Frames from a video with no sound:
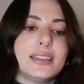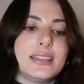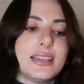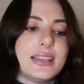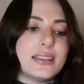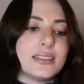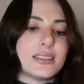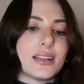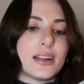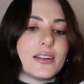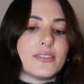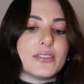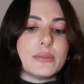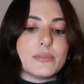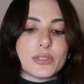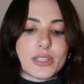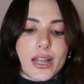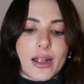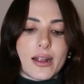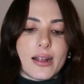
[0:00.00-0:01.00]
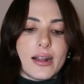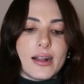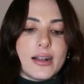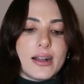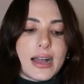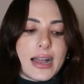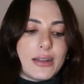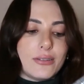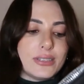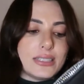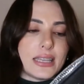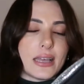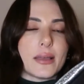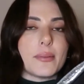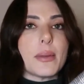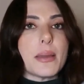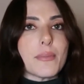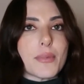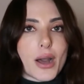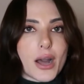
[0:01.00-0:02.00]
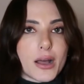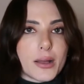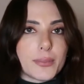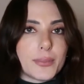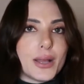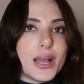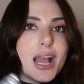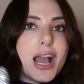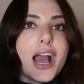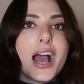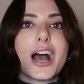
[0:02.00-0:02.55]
these are from Zara I was telling my mom